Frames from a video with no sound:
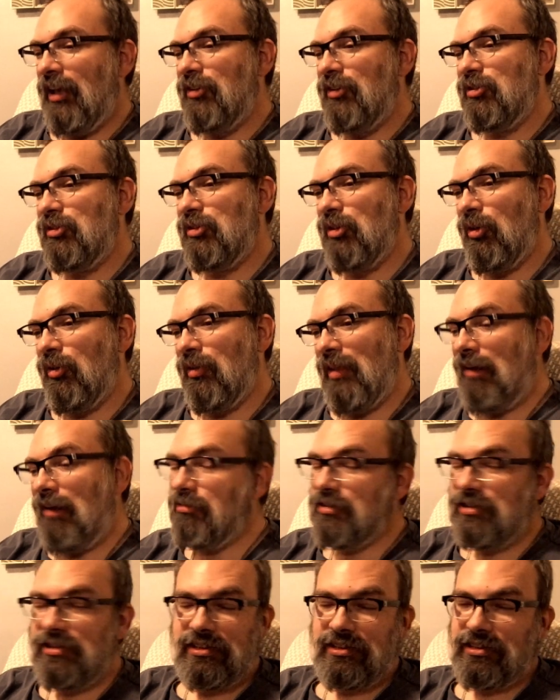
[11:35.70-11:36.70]
So that
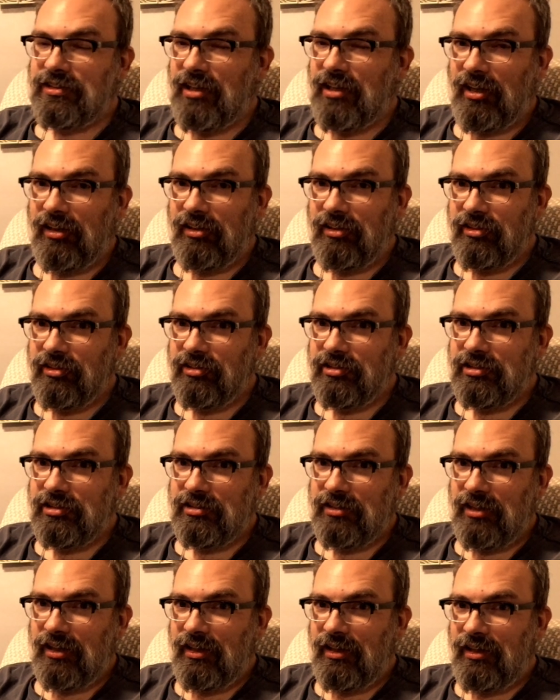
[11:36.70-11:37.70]
was the
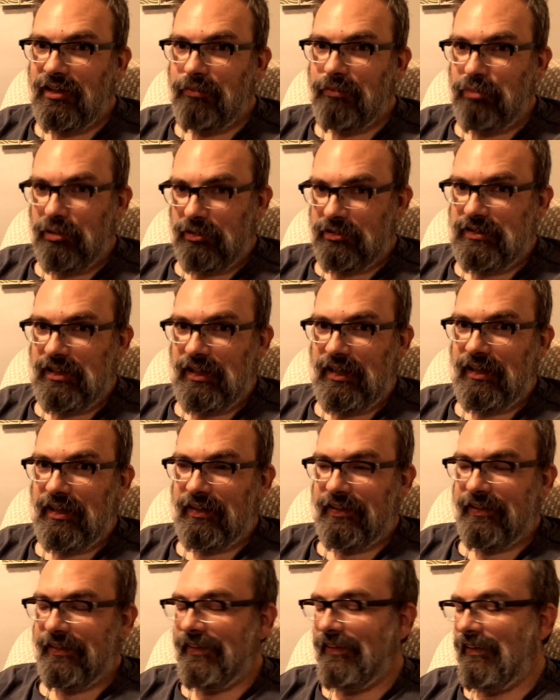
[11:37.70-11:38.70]
Scholars book
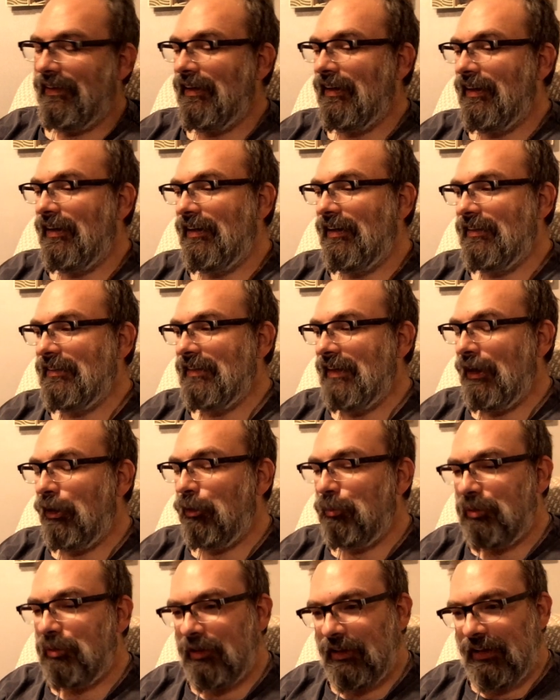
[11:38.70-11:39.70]
tag. I
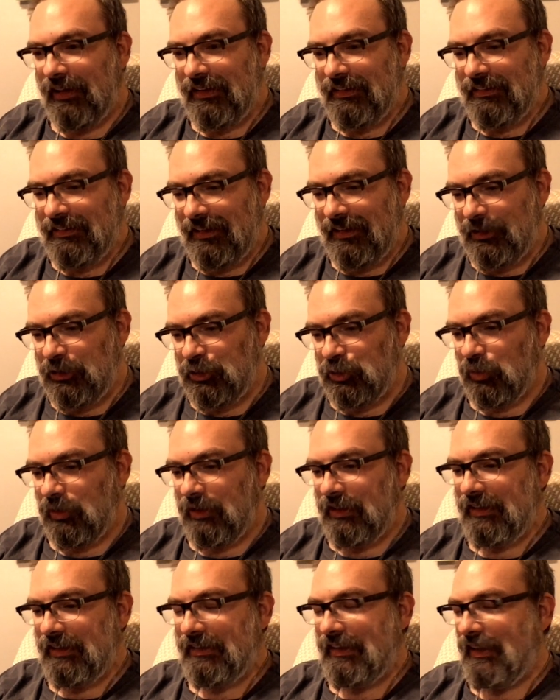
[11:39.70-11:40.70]
hope you guys
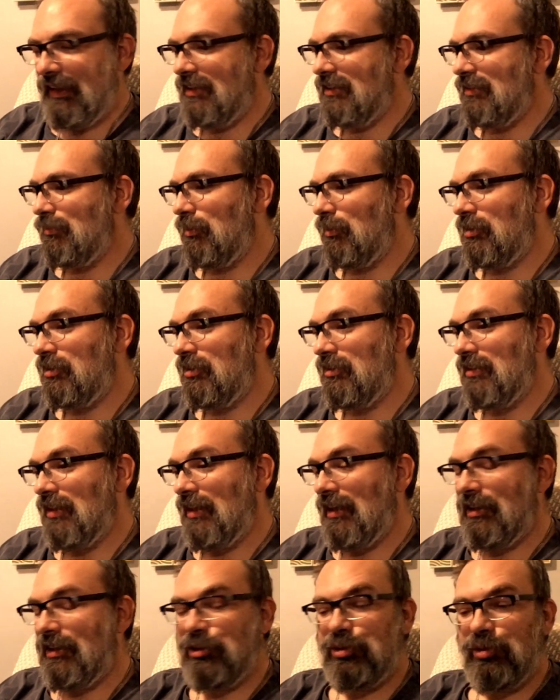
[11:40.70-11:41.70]
enjoyed it as much as
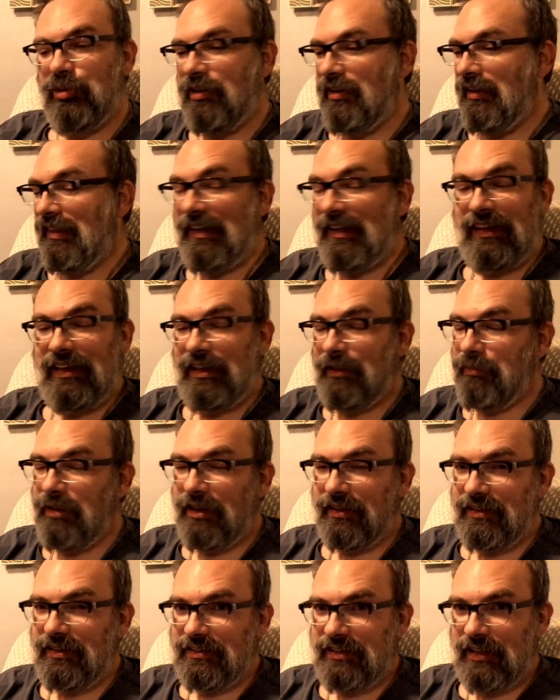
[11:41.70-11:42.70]
I enjoyed thinking
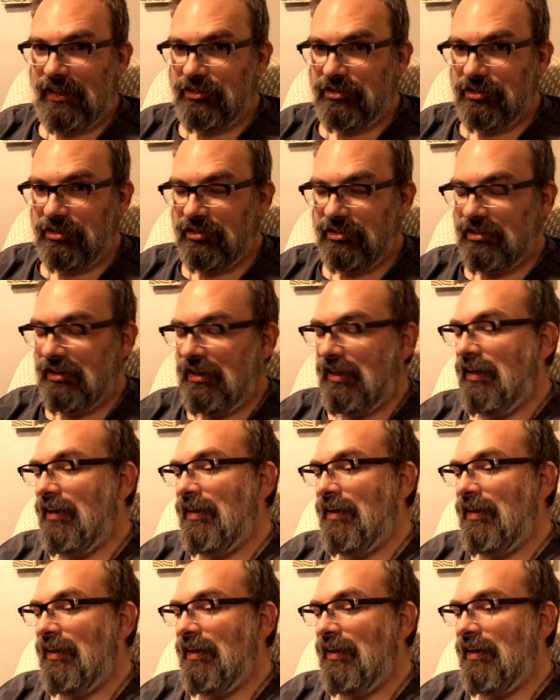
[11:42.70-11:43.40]
about these answers.